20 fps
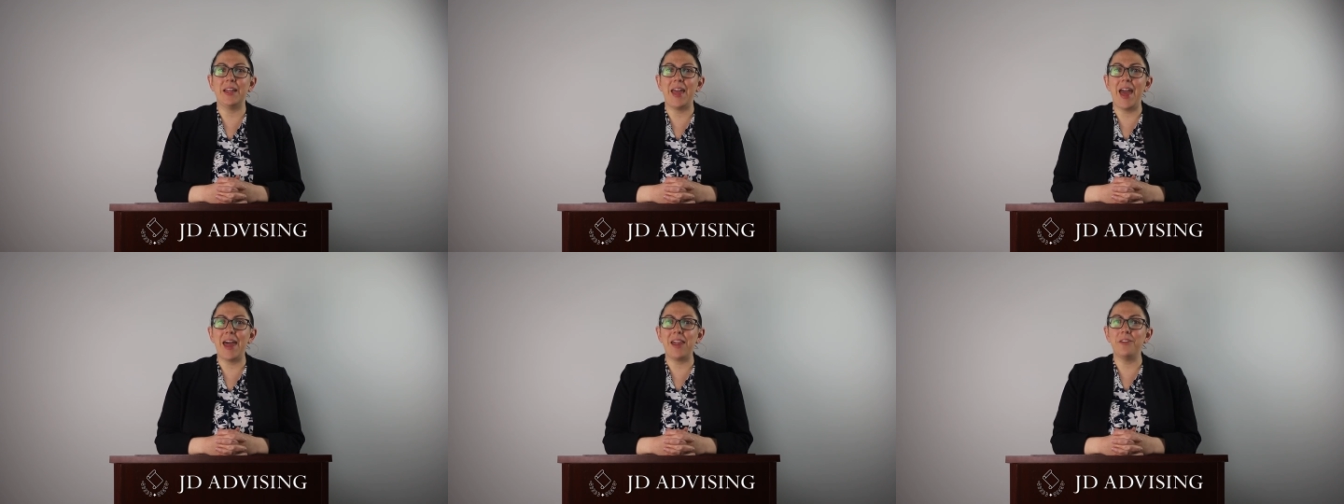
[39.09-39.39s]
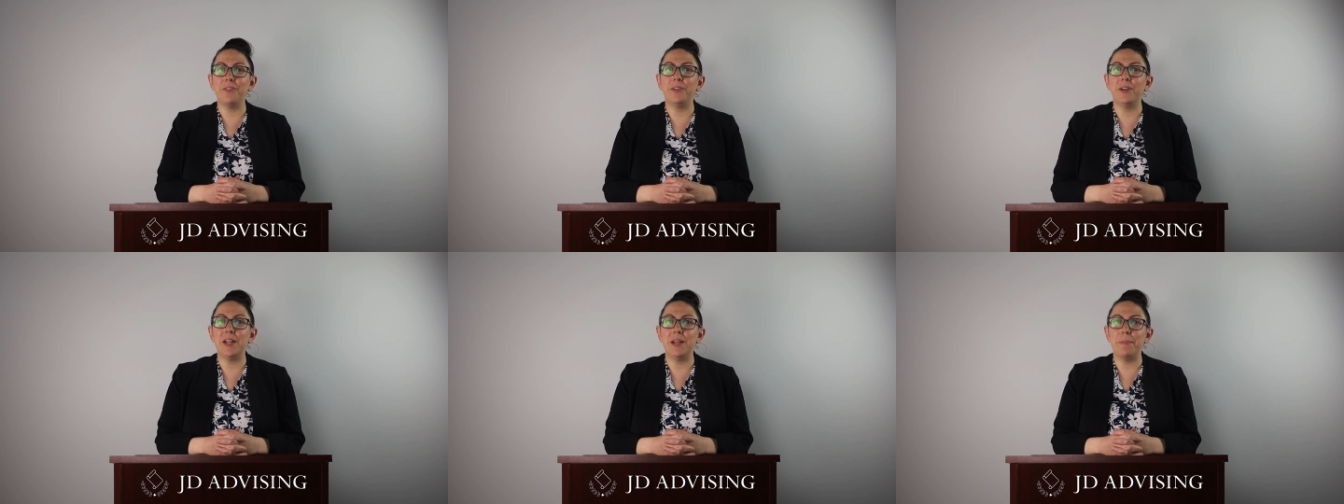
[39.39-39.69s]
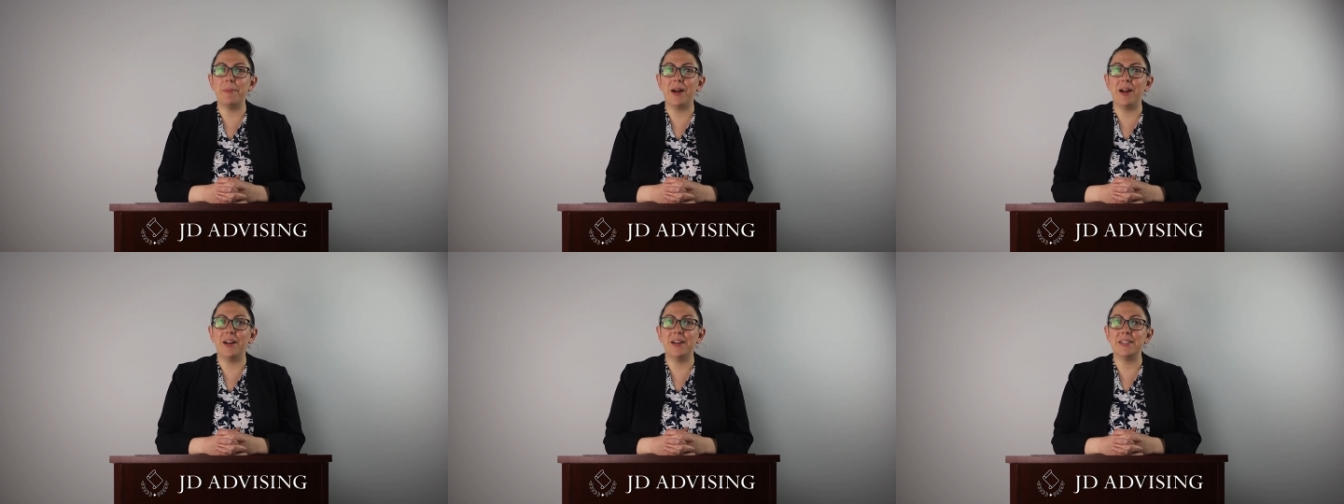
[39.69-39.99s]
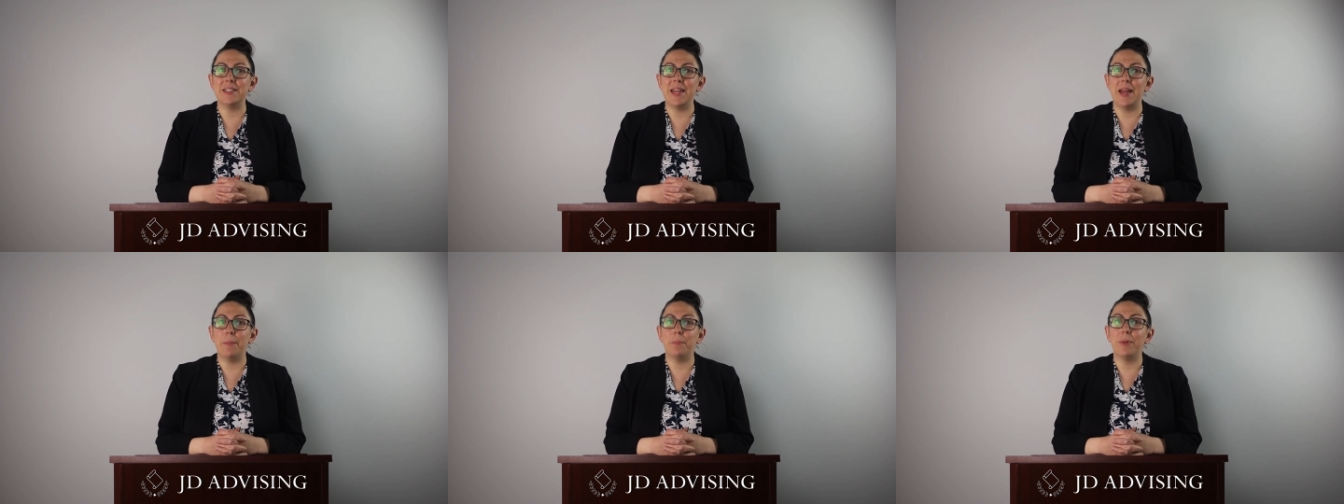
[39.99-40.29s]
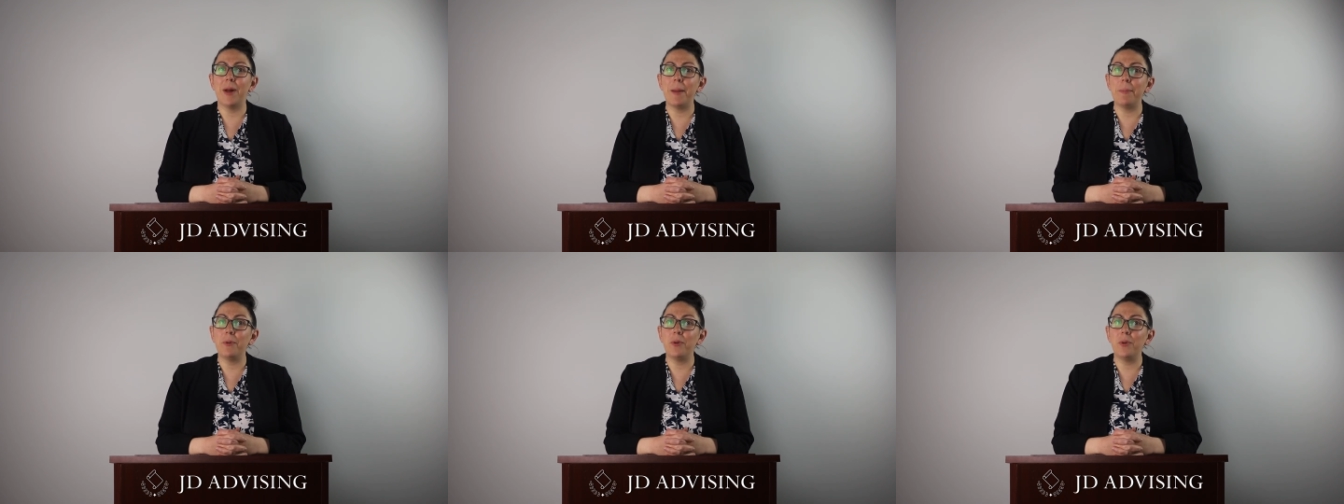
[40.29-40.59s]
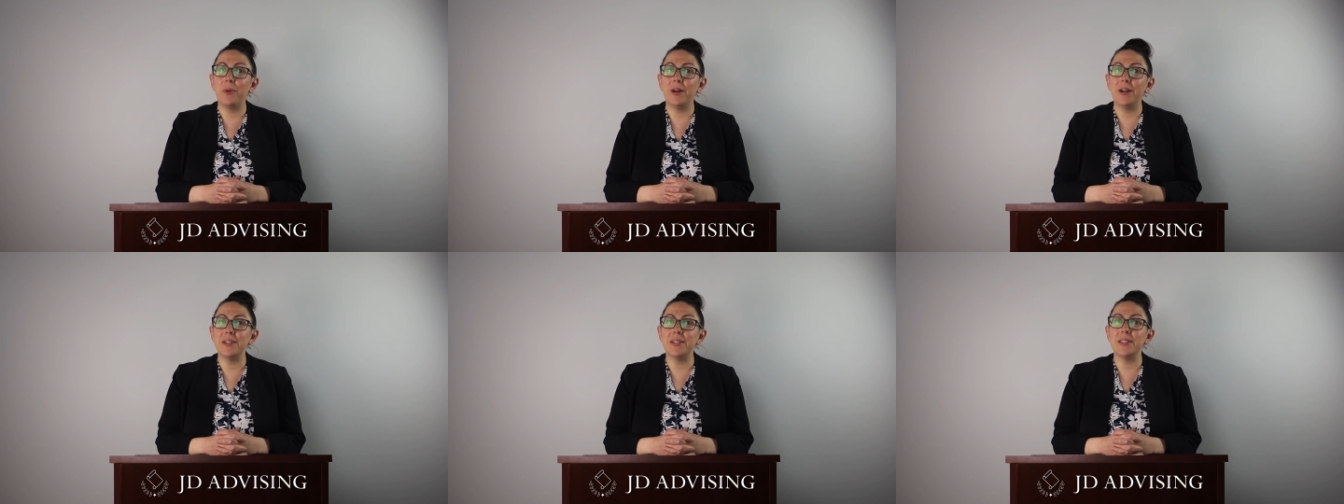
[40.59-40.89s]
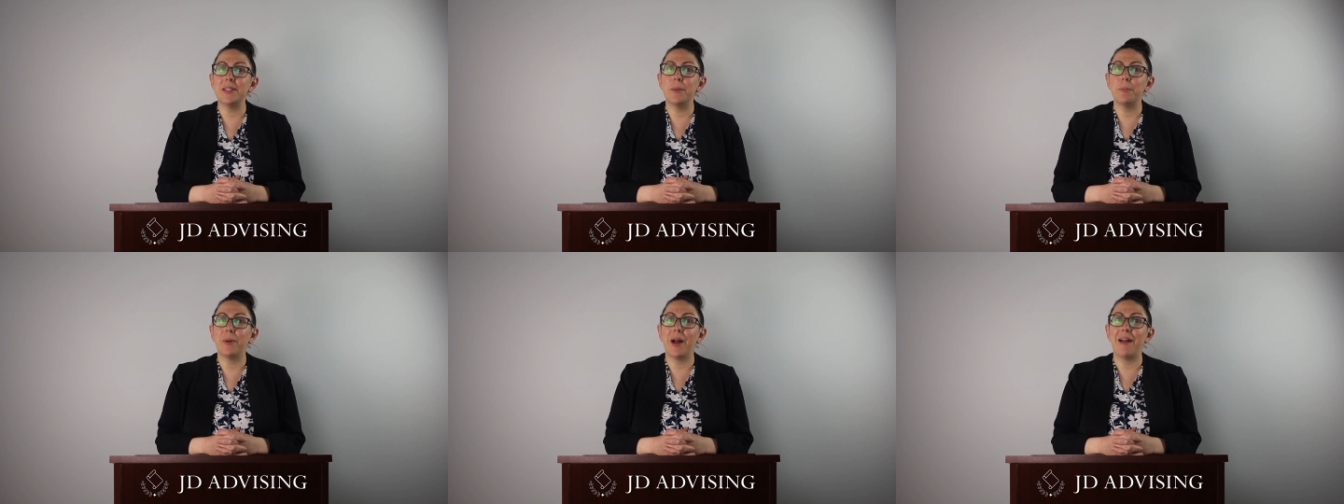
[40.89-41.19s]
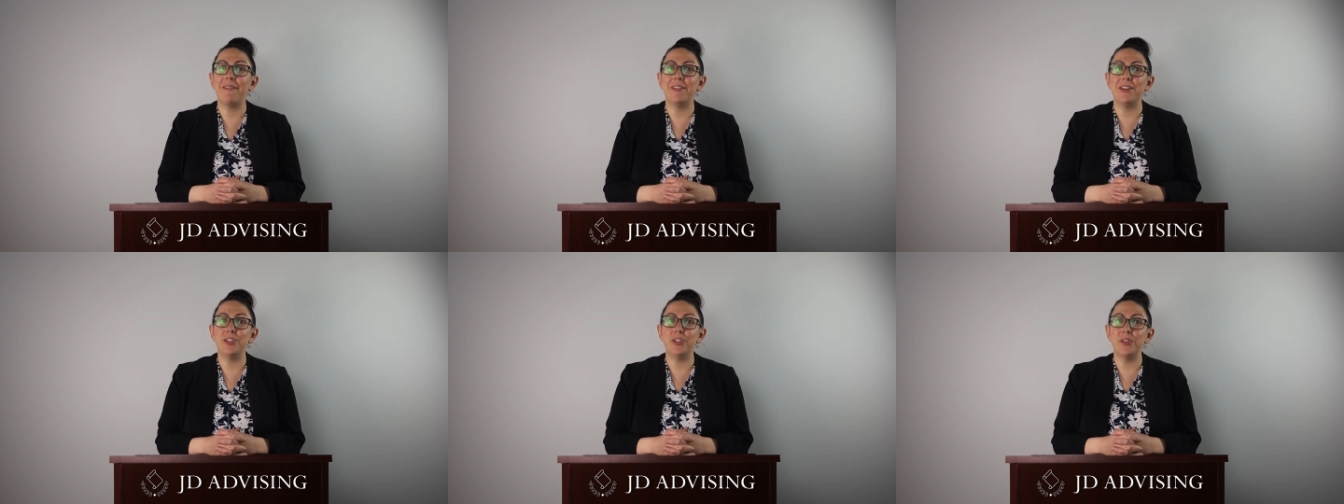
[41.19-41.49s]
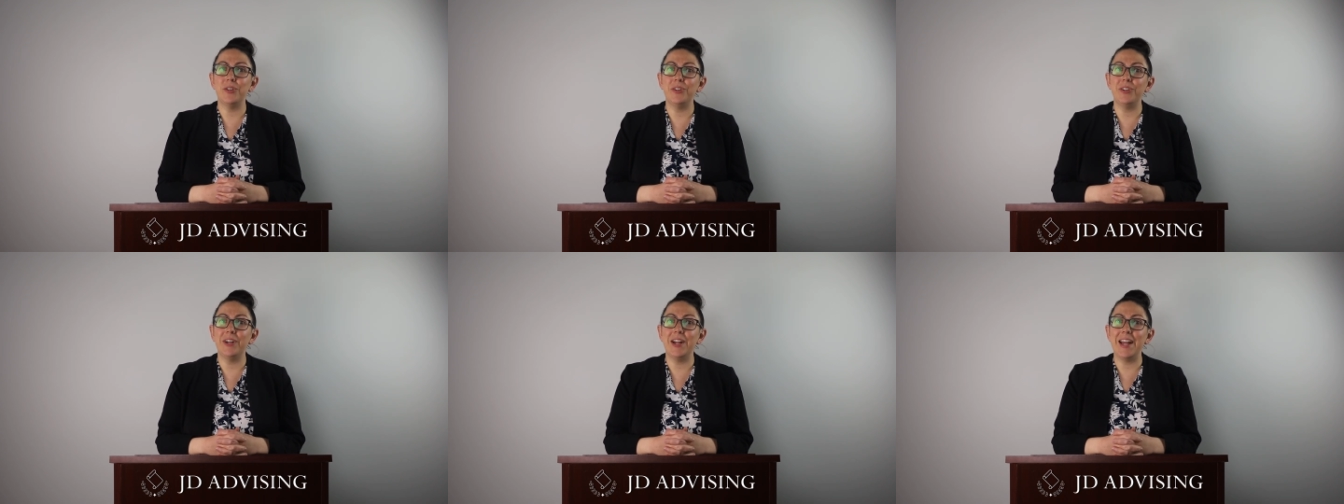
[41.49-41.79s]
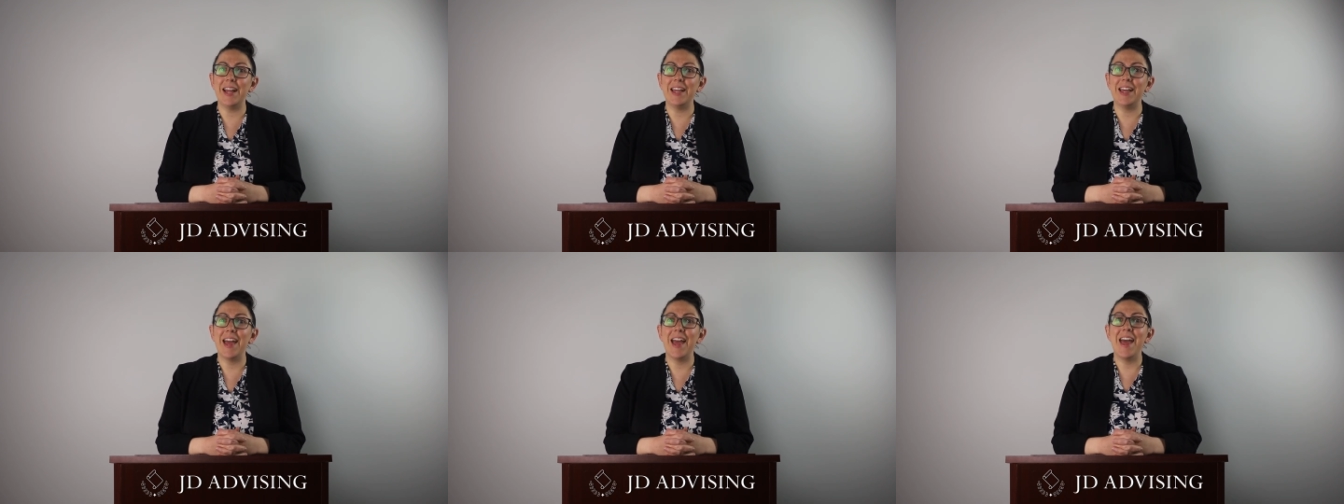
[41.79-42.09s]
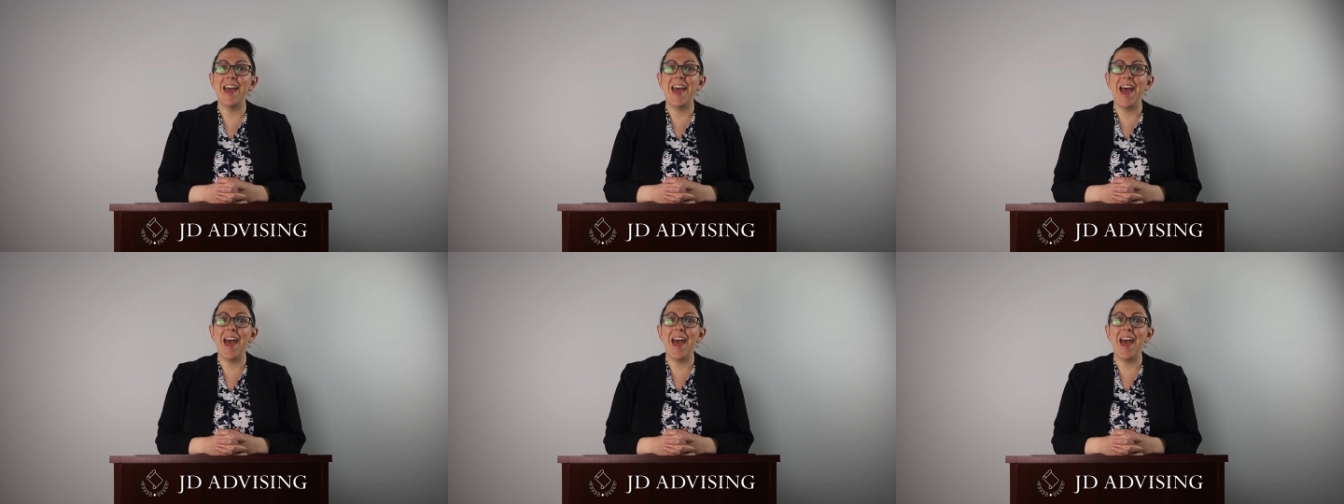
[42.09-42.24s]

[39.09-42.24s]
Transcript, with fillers: California Bar Exam prep course, private tutoring,